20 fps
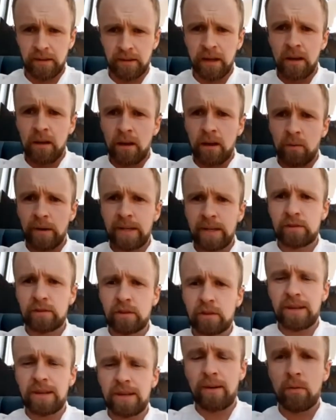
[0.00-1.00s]
And when you've
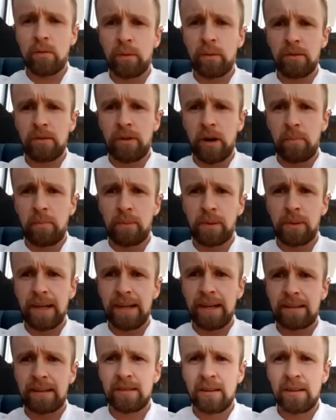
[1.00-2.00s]
done them, I will put them on a
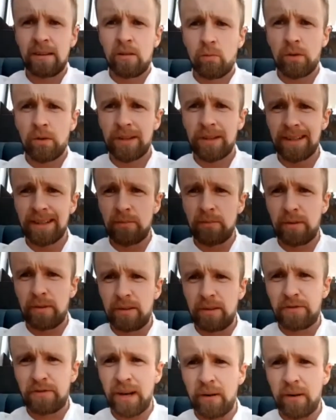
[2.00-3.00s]
plate with a little bit
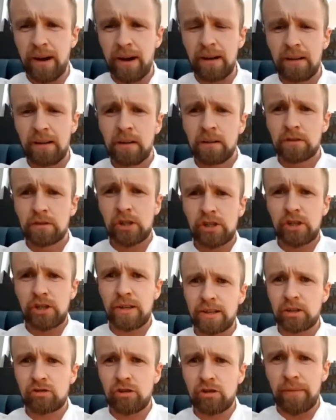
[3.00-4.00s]
of flour, just so
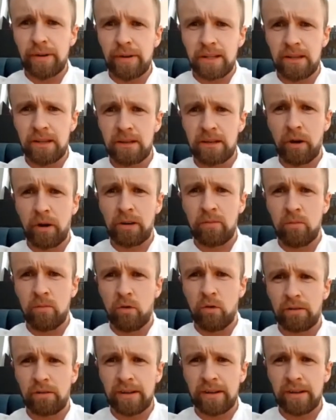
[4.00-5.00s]
you can drop it into the boiling
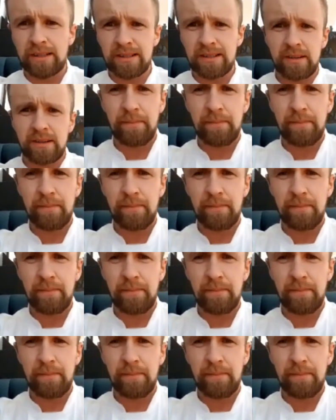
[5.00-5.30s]
water easily.